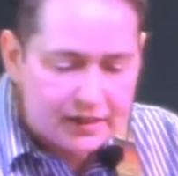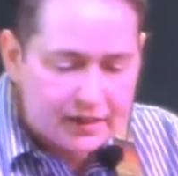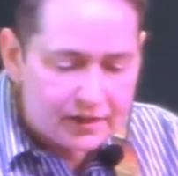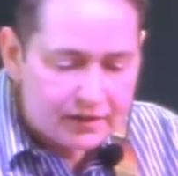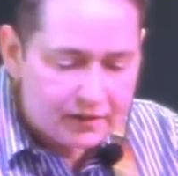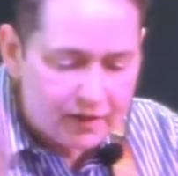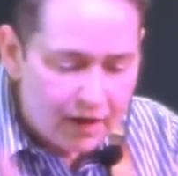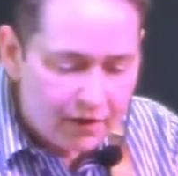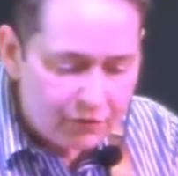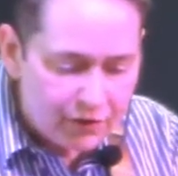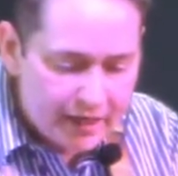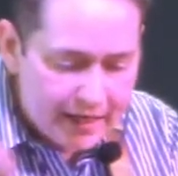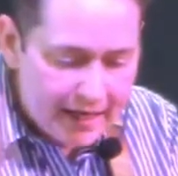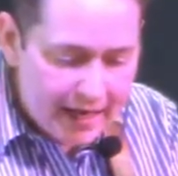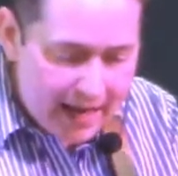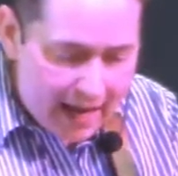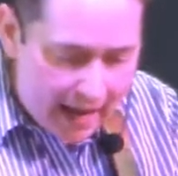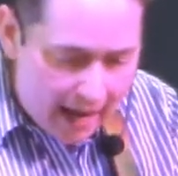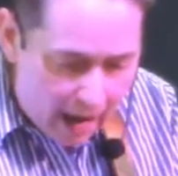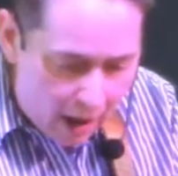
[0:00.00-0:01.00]
loving
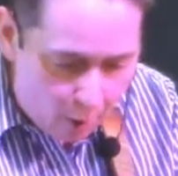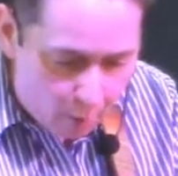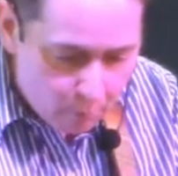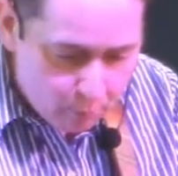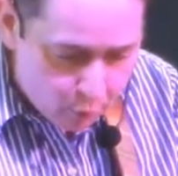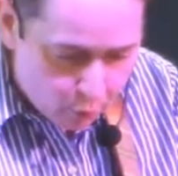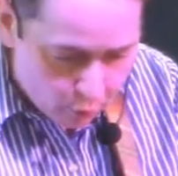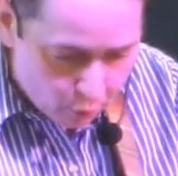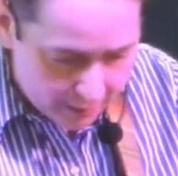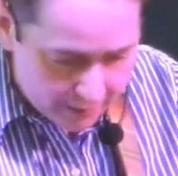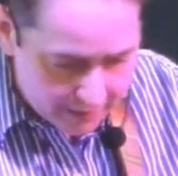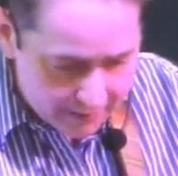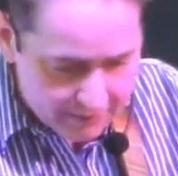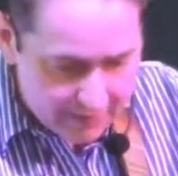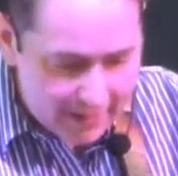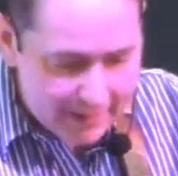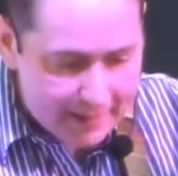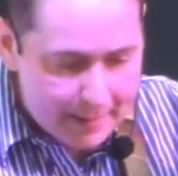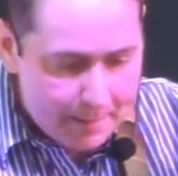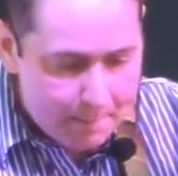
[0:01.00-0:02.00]
outpouring
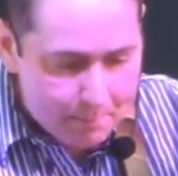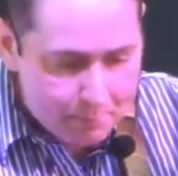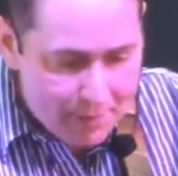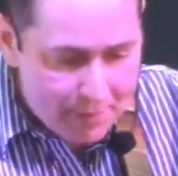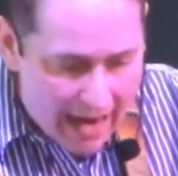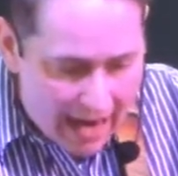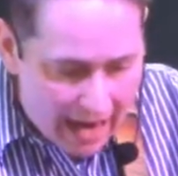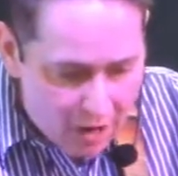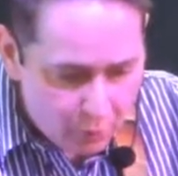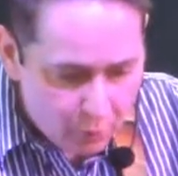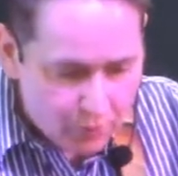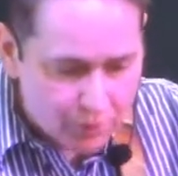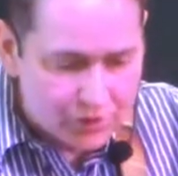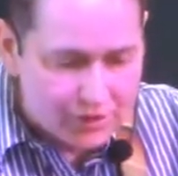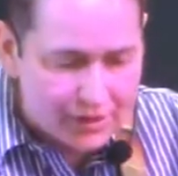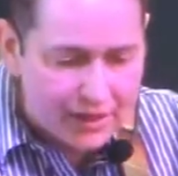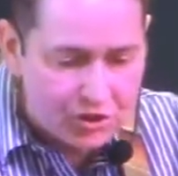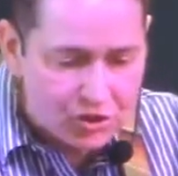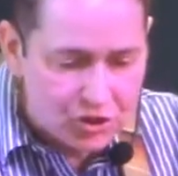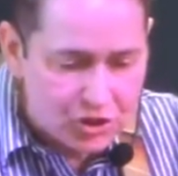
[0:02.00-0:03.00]
that empowers
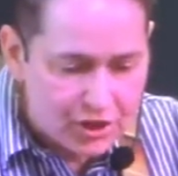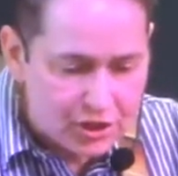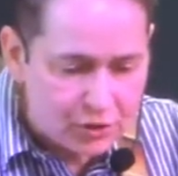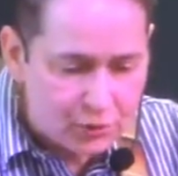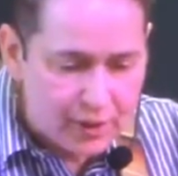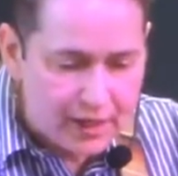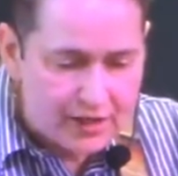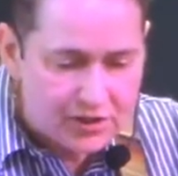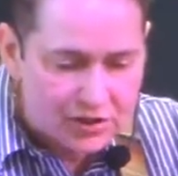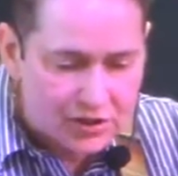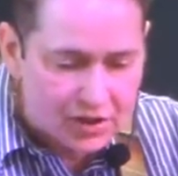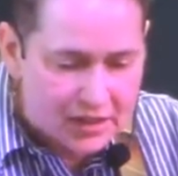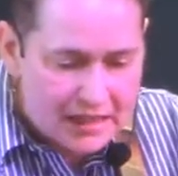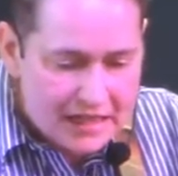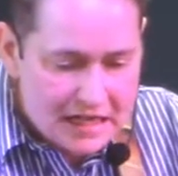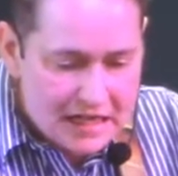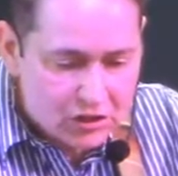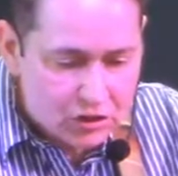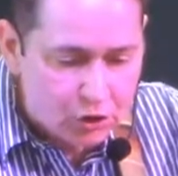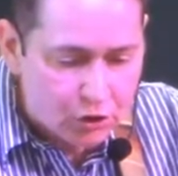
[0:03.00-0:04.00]
and generates an
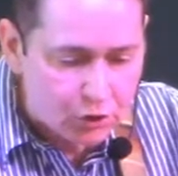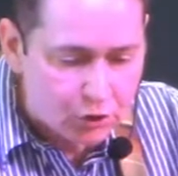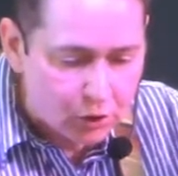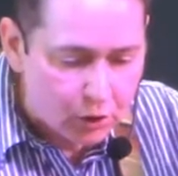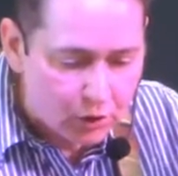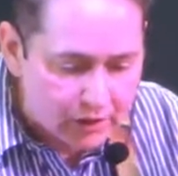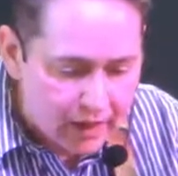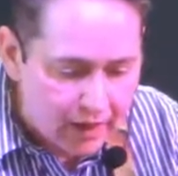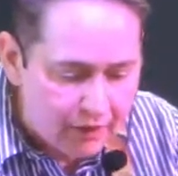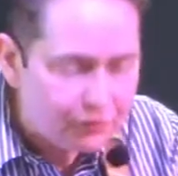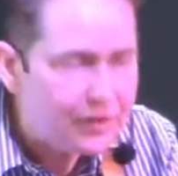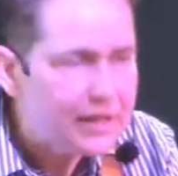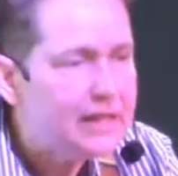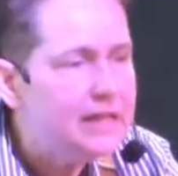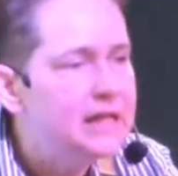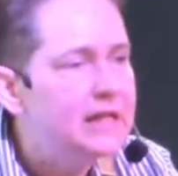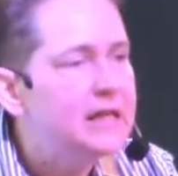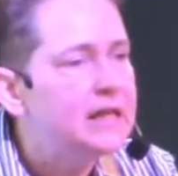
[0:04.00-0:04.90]
eternal loving